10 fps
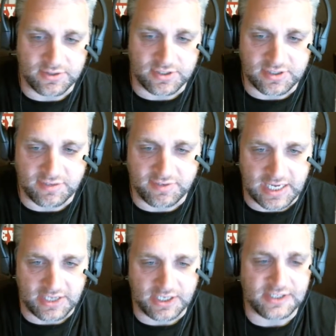and stuff like
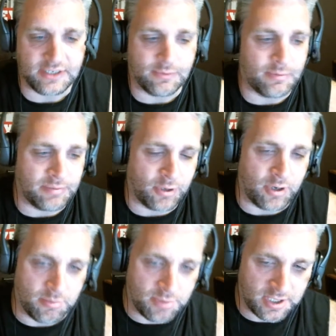that. You can see where people
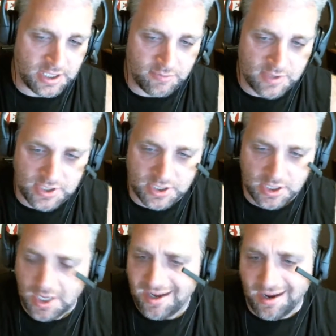are in a building, which,
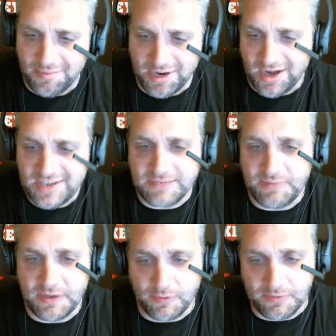I mean, honestly,
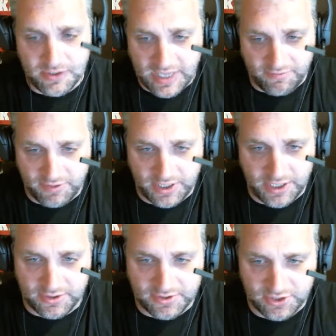people have been doing that for
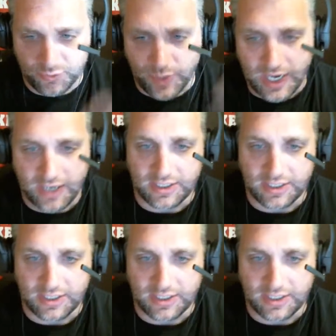years. There's wireless,